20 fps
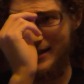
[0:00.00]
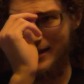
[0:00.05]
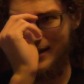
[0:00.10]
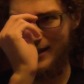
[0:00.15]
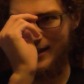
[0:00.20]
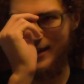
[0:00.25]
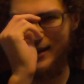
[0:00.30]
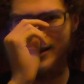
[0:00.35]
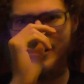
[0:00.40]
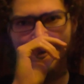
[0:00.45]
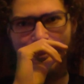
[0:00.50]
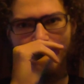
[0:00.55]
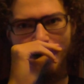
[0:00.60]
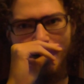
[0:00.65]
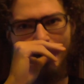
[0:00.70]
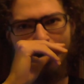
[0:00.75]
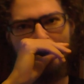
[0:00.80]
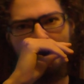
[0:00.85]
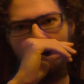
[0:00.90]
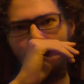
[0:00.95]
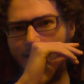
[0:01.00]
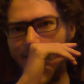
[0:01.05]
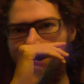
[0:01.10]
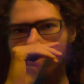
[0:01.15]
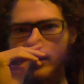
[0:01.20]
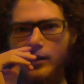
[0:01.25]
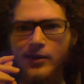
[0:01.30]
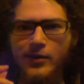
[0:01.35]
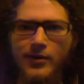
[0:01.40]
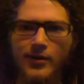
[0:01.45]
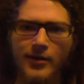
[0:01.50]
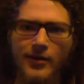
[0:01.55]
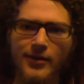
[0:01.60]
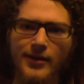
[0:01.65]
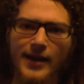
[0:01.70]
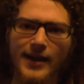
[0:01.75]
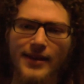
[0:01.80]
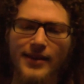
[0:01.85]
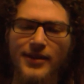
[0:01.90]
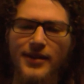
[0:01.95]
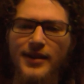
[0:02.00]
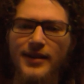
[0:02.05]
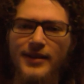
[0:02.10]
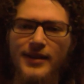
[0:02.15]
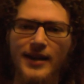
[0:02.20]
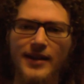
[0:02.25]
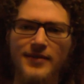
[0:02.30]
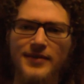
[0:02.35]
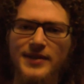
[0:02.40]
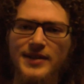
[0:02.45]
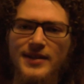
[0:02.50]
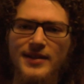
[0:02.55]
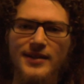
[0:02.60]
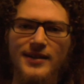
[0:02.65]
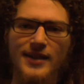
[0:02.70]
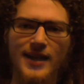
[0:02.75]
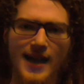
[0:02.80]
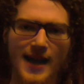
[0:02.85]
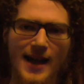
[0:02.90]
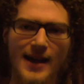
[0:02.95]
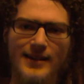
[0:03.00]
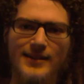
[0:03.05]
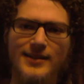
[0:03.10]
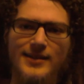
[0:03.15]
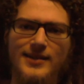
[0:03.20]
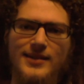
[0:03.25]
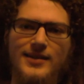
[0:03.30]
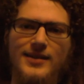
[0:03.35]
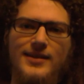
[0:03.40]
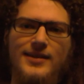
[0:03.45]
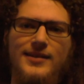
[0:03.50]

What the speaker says: again, I don't want to hear that thing that I've seen a lot